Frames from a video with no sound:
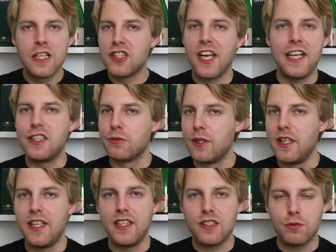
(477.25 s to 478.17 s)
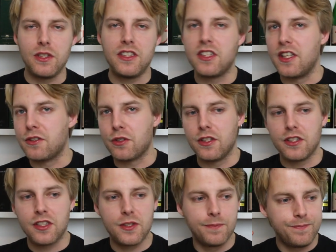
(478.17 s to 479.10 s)
tangerine, sweet
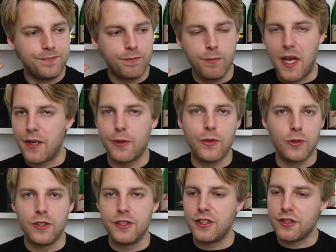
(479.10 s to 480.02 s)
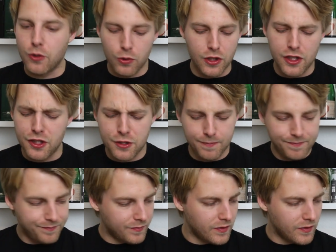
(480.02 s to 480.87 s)
citrus, mandarin oranges, orange,